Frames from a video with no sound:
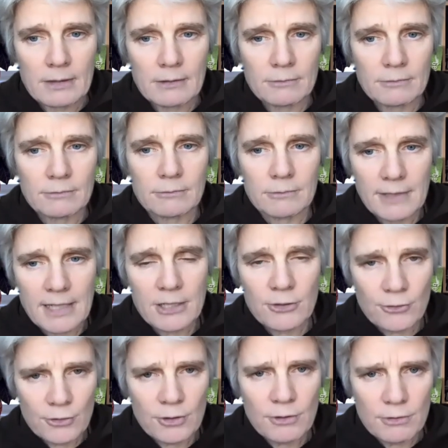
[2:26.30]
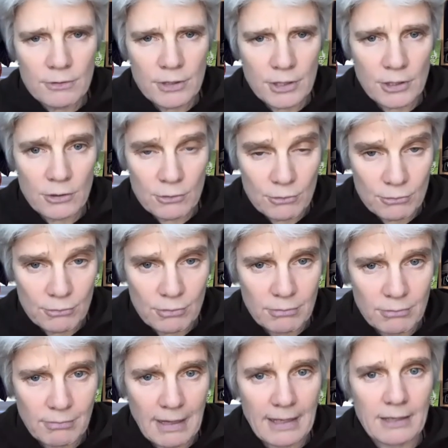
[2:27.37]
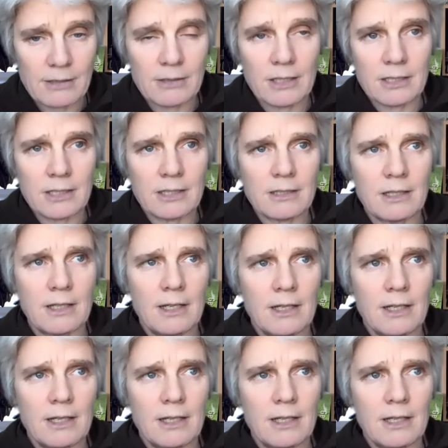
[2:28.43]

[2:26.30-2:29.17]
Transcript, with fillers: rings true to you? Like, does it